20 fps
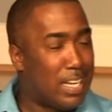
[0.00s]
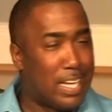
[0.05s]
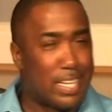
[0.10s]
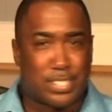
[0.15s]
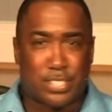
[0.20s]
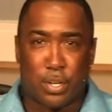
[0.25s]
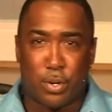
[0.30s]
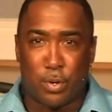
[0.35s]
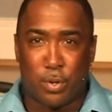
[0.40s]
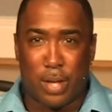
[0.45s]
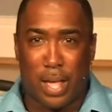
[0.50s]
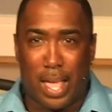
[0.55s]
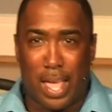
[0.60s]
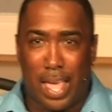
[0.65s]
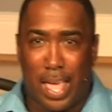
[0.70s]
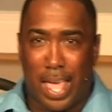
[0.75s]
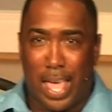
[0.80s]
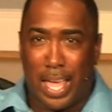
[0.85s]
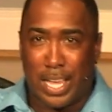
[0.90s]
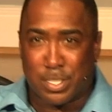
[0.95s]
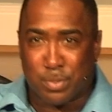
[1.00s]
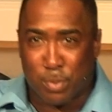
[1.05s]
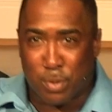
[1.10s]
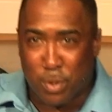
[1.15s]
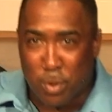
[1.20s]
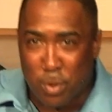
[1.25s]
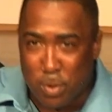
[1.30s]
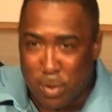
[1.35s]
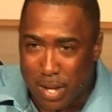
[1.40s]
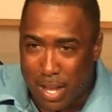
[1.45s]
And so as we're
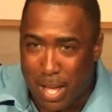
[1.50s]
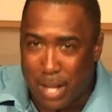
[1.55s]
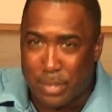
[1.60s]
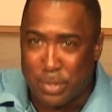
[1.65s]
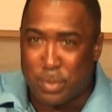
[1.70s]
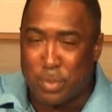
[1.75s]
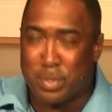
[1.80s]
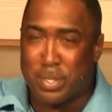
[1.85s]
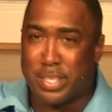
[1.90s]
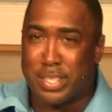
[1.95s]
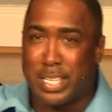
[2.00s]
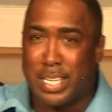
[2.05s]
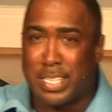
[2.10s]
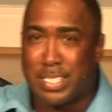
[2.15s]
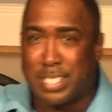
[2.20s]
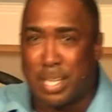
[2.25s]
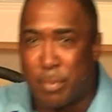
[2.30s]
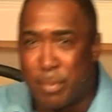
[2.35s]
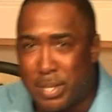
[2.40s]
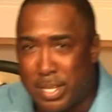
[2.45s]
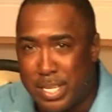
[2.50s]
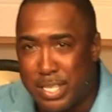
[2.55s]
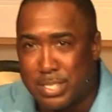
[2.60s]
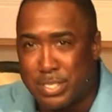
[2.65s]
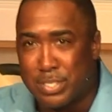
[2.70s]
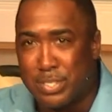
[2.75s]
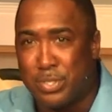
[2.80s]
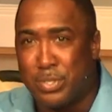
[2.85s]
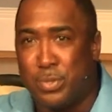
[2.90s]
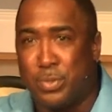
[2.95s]
going out doing the things that we need
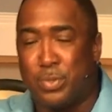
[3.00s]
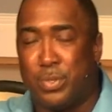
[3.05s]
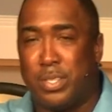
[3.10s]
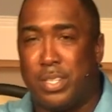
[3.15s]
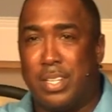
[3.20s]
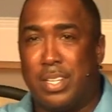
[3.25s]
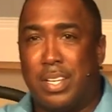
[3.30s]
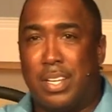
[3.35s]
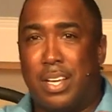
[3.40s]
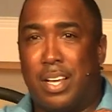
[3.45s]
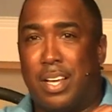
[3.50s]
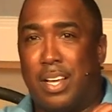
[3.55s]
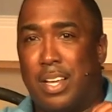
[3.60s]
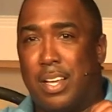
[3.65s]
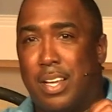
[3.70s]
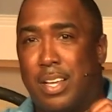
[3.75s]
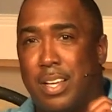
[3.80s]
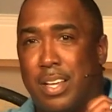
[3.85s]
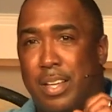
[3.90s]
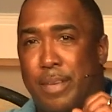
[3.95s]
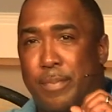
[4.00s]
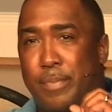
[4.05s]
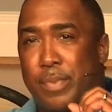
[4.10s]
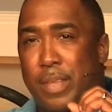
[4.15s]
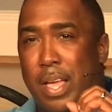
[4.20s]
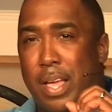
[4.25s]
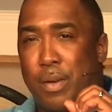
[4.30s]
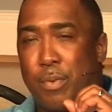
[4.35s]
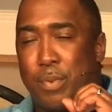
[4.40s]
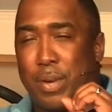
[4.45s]
to do,
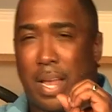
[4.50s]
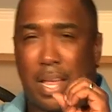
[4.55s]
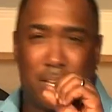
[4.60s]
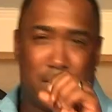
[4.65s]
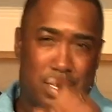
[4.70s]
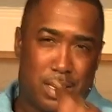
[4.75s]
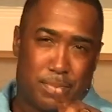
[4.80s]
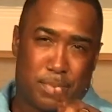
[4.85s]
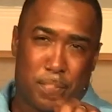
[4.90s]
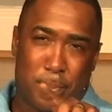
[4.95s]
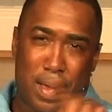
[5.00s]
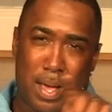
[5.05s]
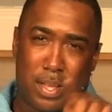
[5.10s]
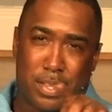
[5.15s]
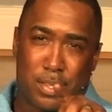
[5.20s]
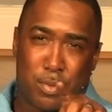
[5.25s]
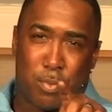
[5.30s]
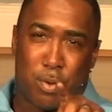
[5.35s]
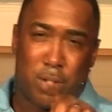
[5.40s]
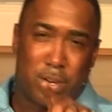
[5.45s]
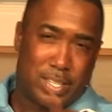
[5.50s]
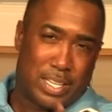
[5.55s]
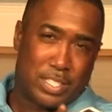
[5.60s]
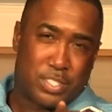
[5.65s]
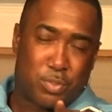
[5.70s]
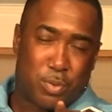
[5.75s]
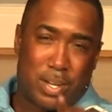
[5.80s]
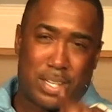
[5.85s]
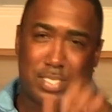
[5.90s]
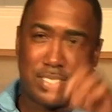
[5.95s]
what I loved about the word
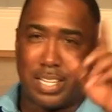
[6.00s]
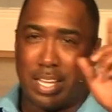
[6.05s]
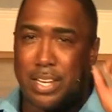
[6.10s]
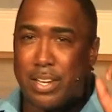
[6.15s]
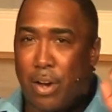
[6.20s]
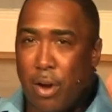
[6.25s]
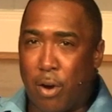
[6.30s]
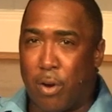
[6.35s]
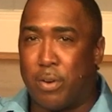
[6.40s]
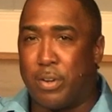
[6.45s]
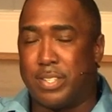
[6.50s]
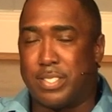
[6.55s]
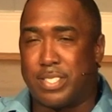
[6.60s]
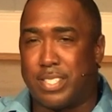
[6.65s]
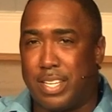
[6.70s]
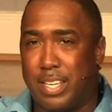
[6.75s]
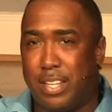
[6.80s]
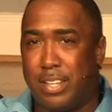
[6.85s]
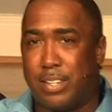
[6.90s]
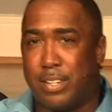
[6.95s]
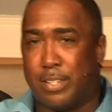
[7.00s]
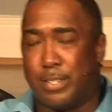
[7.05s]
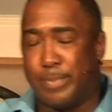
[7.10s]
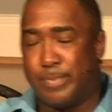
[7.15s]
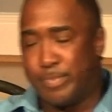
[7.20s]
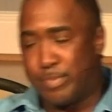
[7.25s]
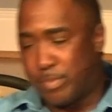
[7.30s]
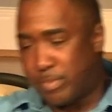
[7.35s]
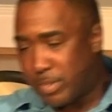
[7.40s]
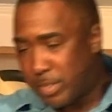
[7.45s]
that's translated earnest here
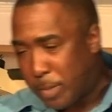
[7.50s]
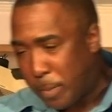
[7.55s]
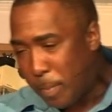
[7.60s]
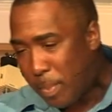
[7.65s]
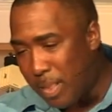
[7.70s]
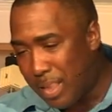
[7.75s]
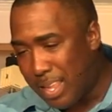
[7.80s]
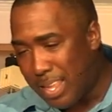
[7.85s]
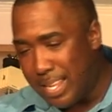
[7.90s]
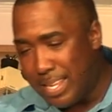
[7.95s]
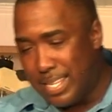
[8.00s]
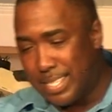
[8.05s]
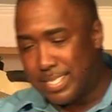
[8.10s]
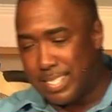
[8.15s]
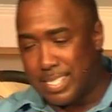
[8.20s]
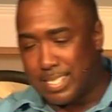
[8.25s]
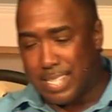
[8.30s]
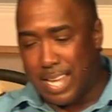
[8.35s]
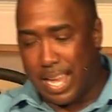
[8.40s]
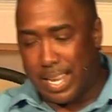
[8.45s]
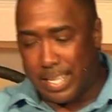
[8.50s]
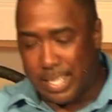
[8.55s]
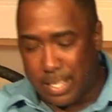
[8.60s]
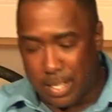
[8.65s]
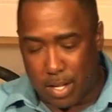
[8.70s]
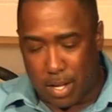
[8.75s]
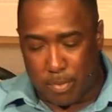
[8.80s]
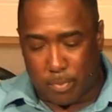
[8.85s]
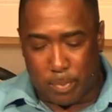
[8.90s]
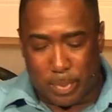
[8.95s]
is this
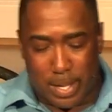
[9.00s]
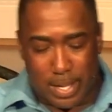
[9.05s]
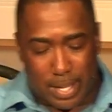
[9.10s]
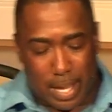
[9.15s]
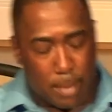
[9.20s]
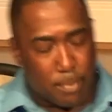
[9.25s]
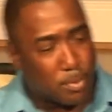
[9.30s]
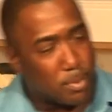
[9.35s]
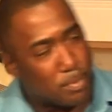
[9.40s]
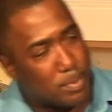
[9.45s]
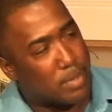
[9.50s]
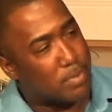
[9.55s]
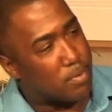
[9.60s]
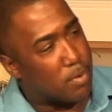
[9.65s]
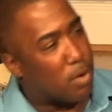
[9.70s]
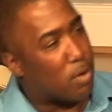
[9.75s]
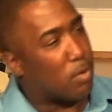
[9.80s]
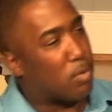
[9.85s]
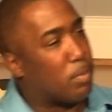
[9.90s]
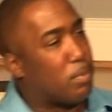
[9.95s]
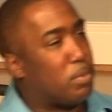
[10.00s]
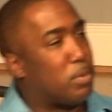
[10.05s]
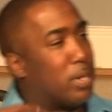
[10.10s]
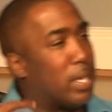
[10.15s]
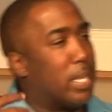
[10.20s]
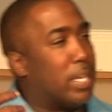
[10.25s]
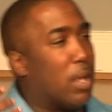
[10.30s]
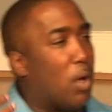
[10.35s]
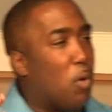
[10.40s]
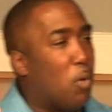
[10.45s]
idea of being able to be vulnerable
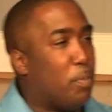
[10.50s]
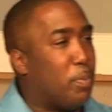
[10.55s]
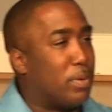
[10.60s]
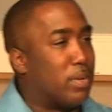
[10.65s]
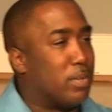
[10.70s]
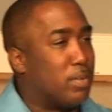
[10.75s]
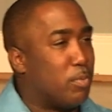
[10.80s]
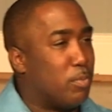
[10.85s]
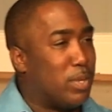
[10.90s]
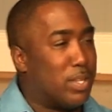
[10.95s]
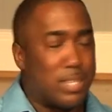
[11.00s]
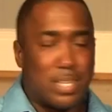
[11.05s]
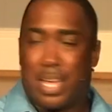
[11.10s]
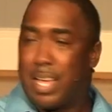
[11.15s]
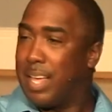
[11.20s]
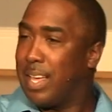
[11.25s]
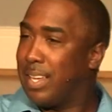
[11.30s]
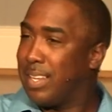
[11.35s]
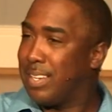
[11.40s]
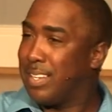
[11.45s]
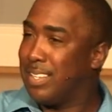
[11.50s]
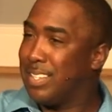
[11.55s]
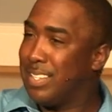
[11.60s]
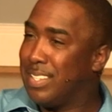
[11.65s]
and open with God.